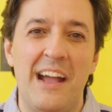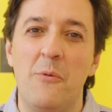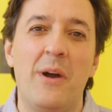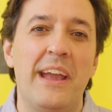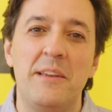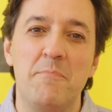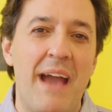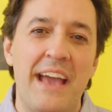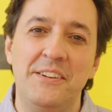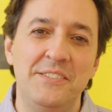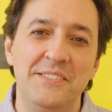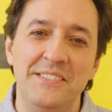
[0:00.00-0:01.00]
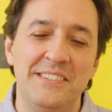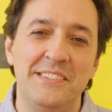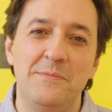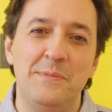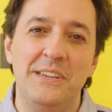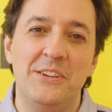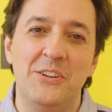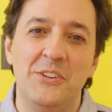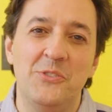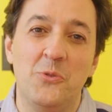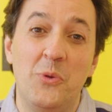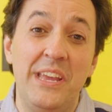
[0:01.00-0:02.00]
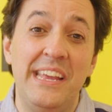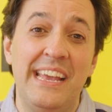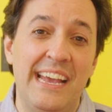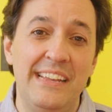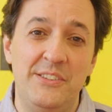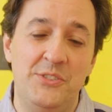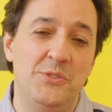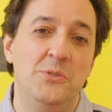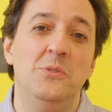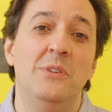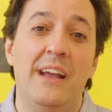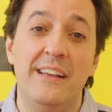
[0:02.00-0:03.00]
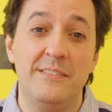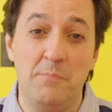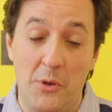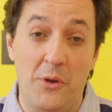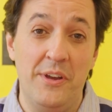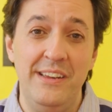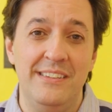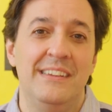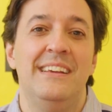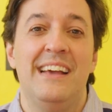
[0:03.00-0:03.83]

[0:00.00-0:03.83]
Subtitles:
And why it matters is because we get to exploit